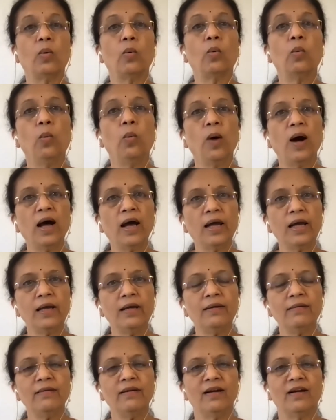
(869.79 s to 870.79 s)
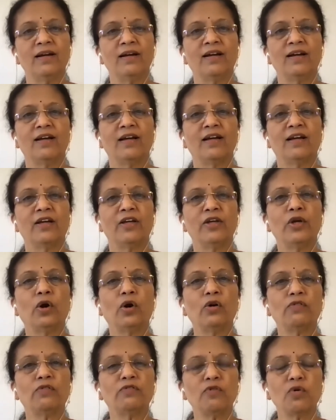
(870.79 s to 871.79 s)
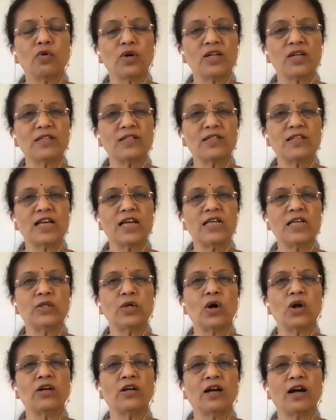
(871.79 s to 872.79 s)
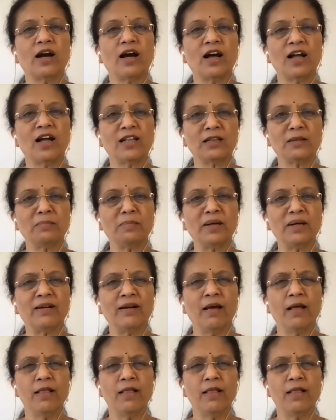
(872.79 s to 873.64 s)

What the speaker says: while your focus is on Atman.